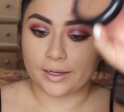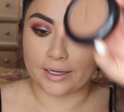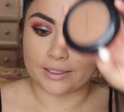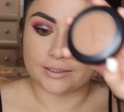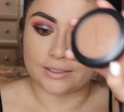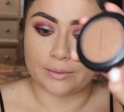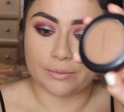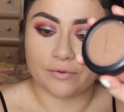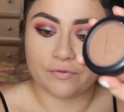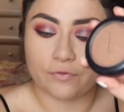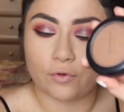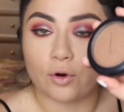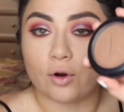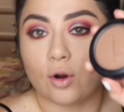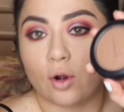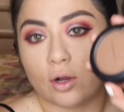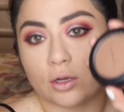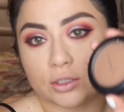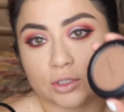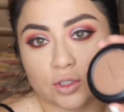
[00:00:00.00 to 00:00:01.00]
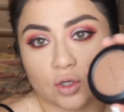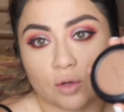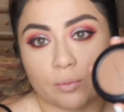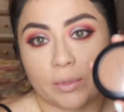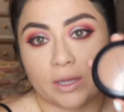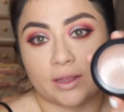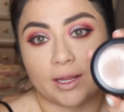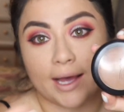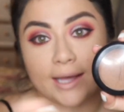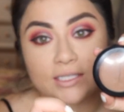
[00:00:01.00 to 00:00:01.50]
Like I said before, also in
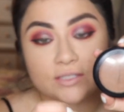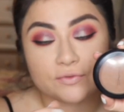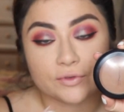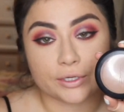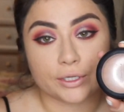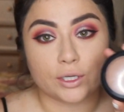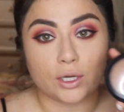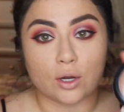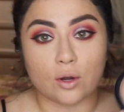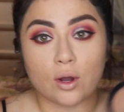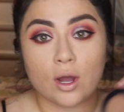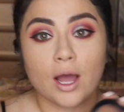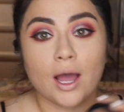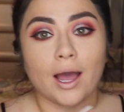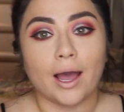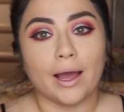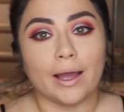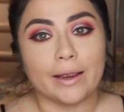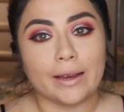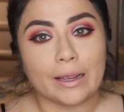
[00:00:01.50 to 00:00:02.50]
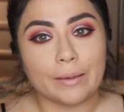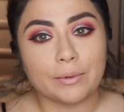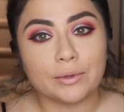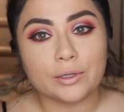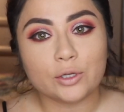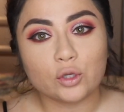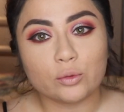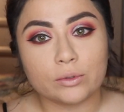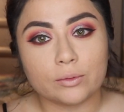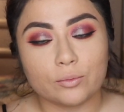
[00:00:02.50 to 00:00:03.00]
my last video, I am a
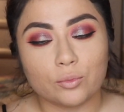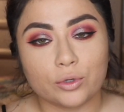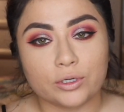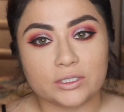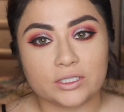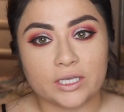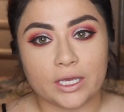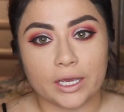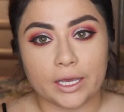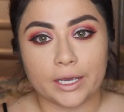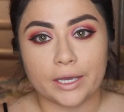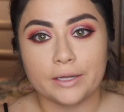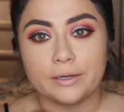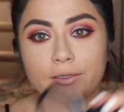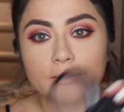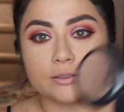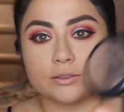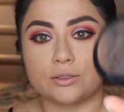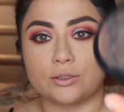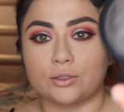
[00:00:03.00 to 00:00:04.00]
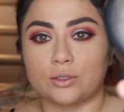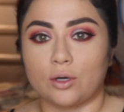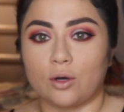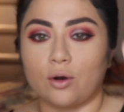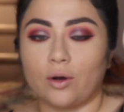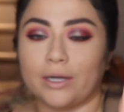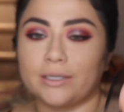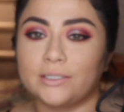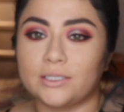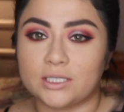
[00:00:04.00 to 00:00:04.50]
little bit more tan,
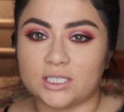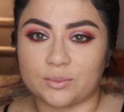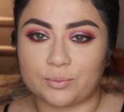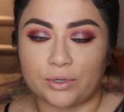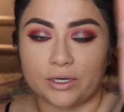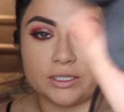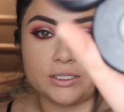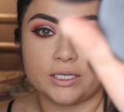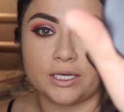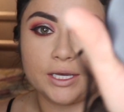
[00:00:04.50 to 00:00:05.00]
so I did a spray